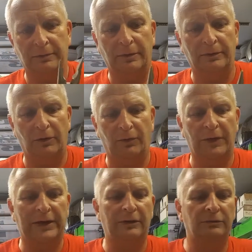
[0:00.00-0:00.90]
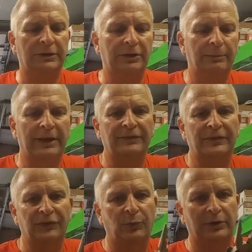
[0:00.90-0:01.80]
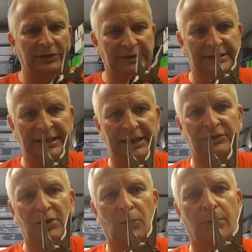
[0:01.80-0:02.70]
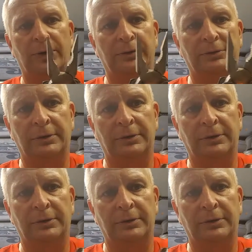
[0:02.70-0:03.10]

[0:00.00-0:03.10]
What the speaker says: The only thing I don't care about this one, it stays open,